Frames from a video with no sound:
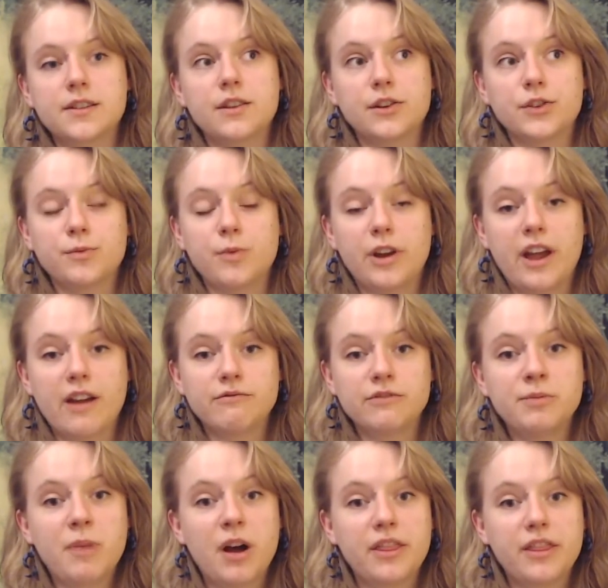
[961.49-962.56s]
There's one every
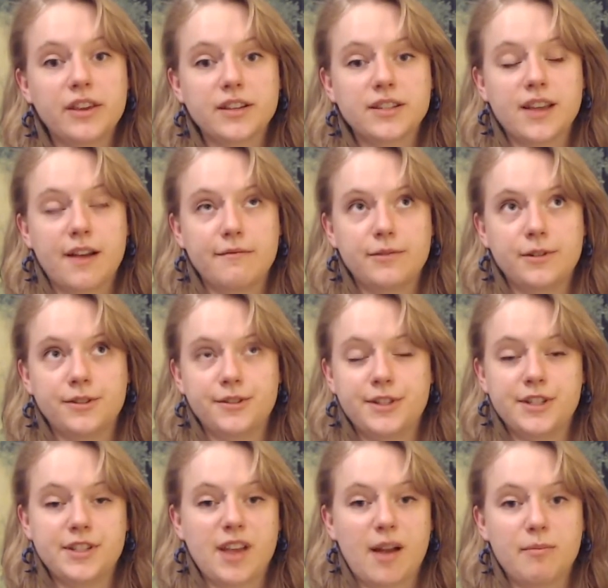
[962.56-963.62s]
month except for
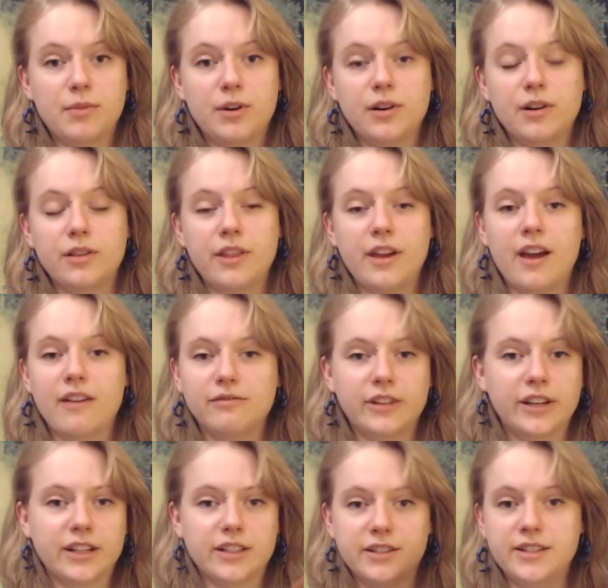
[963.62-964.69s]
December. They have
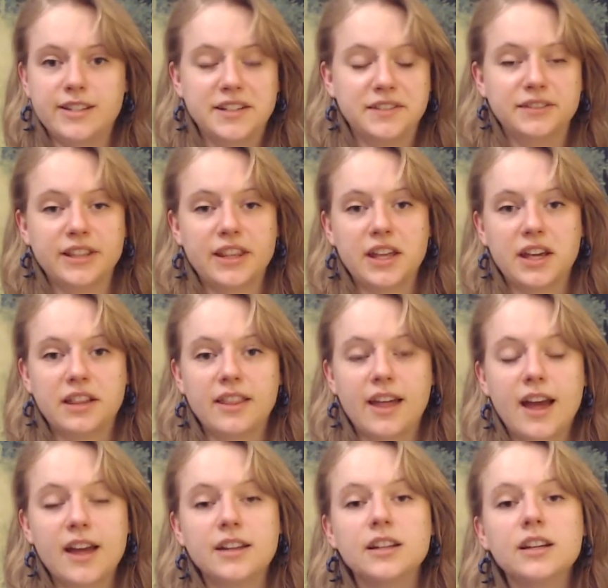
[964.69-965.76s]
like a different thing
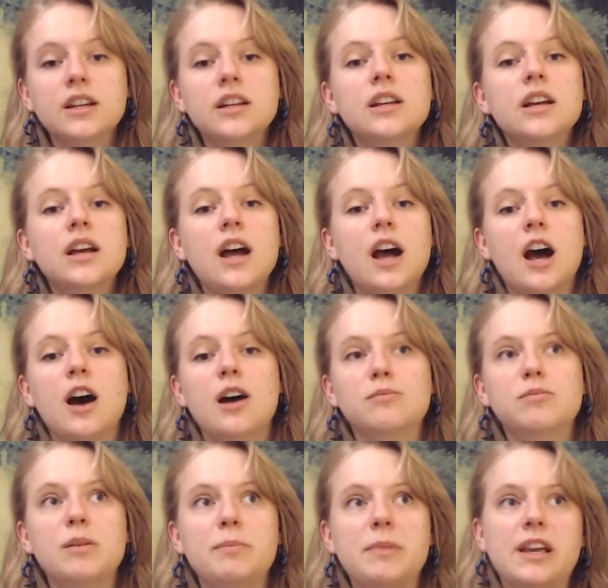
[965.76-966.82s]
then.
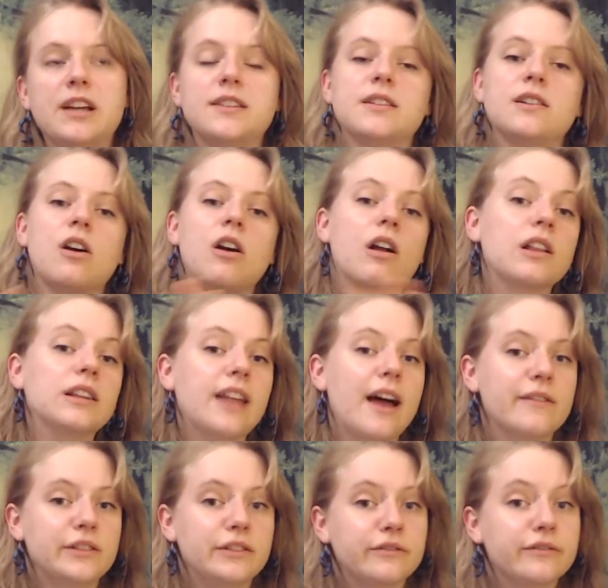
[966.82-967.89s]
But because there are
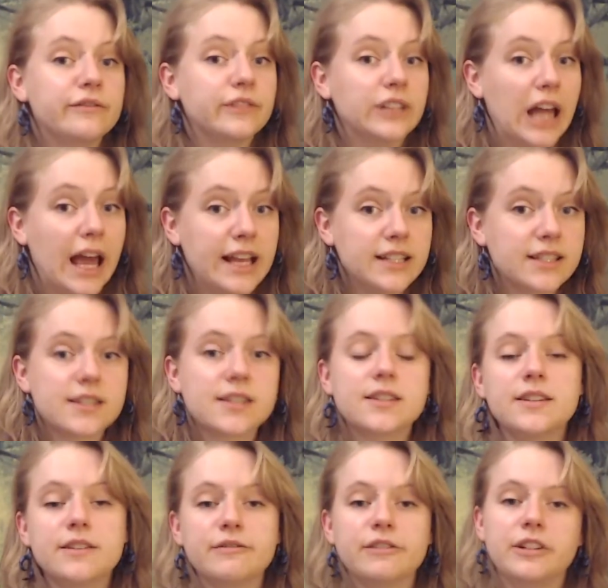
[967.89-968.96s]
11 flights,
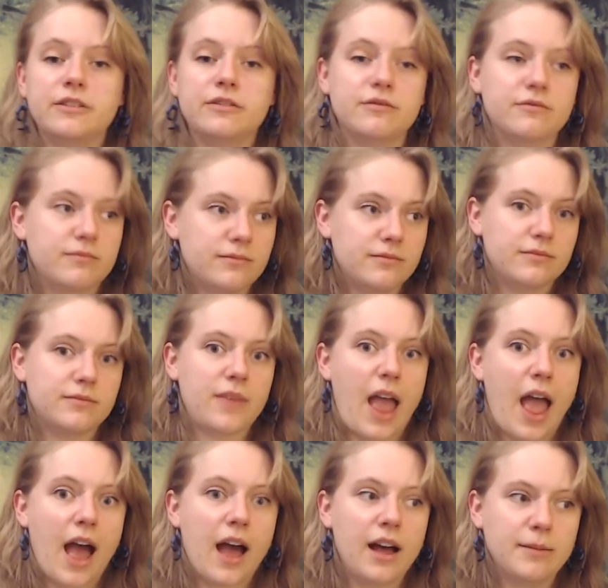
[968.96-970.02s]
different
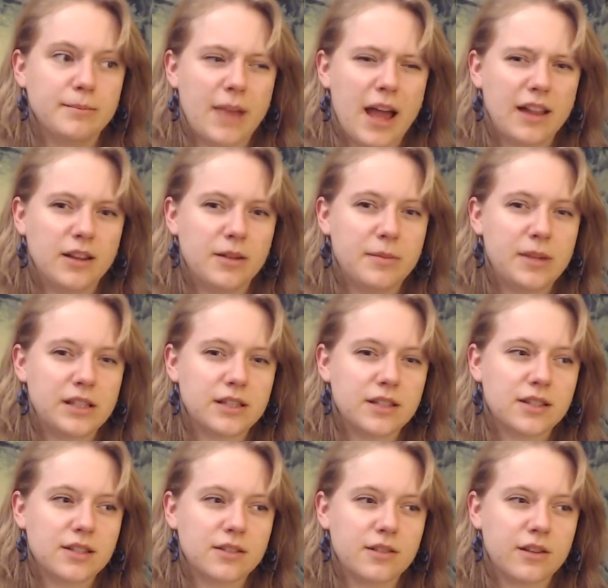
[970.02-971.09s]

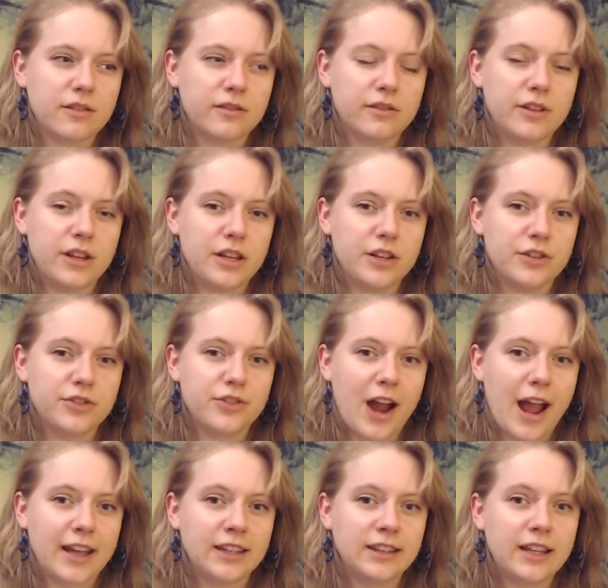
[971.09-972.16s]
elements that your
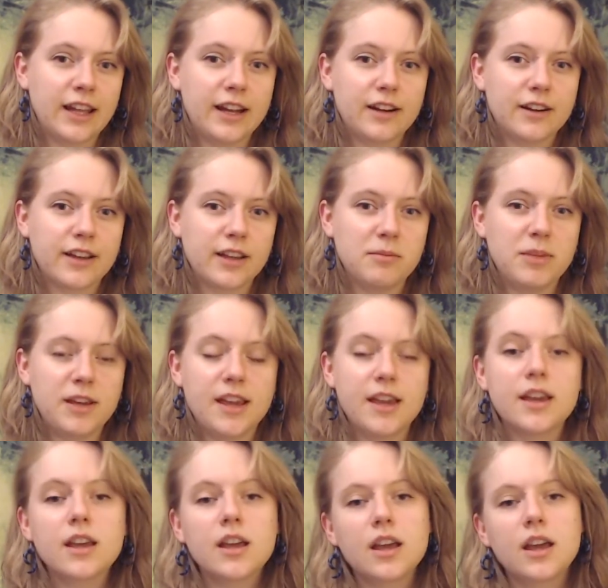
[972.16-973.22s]
dragon lair can be,
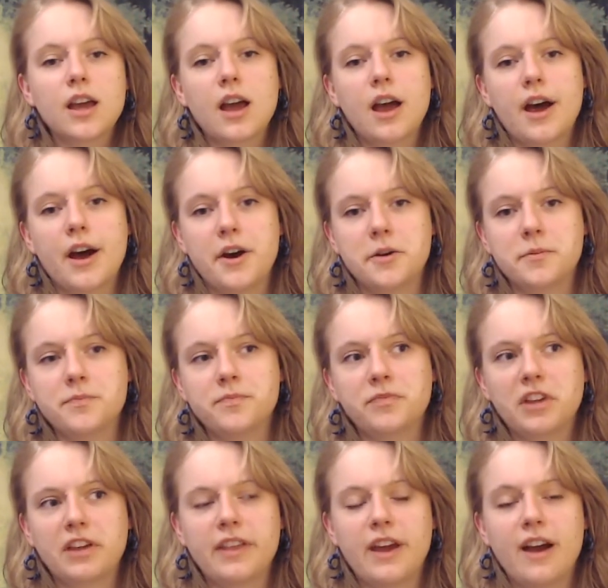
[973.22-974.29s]

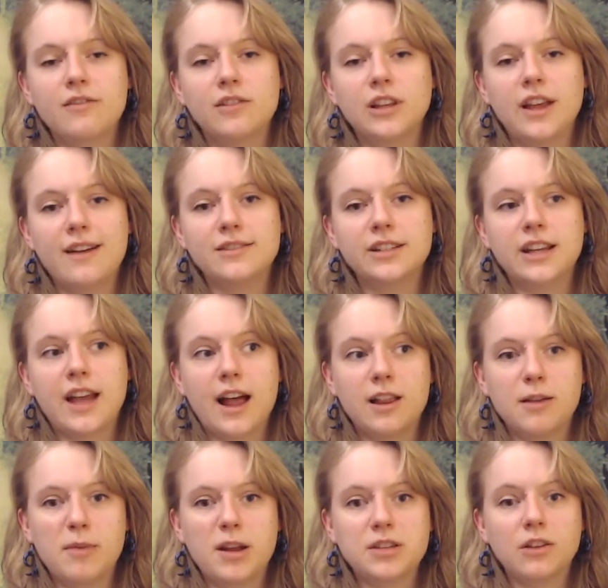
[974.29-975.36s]
they have 11
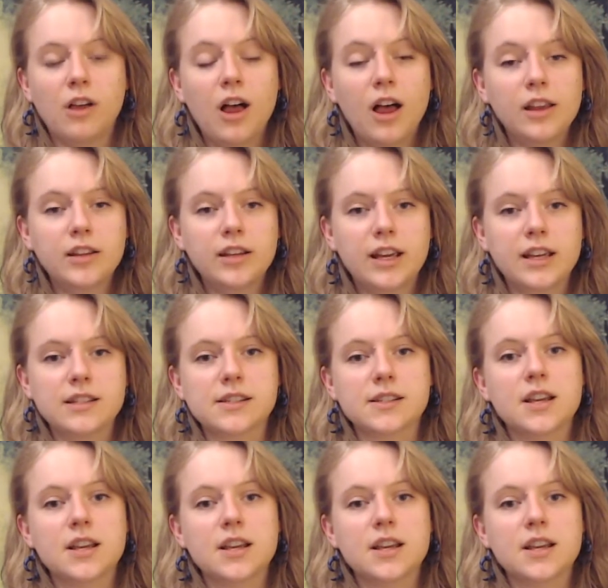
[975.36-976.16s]
elemental holidays.